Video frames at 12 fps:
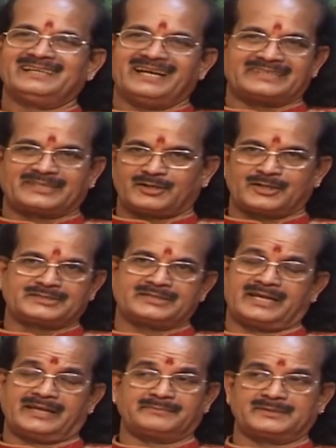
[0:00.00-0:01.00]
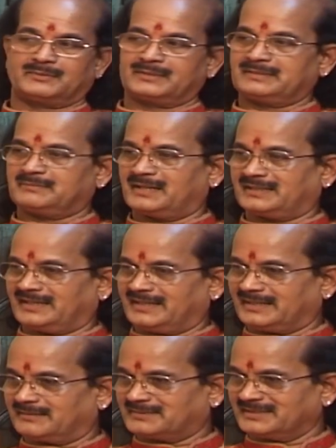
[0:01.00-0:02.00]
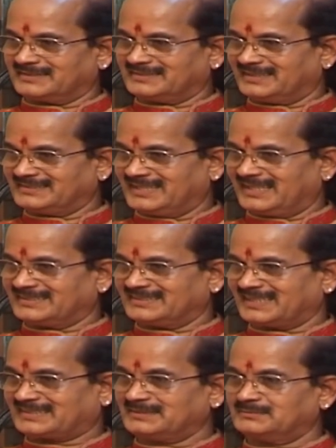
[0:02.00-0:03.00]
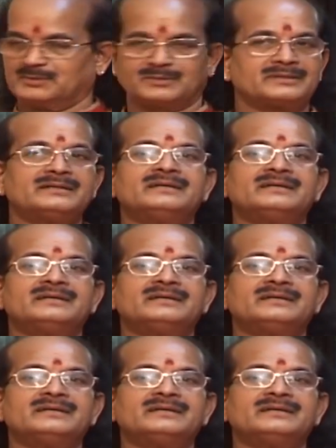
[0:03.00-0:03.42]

I cannot say I am the only man I adapted. There, there is nothing more.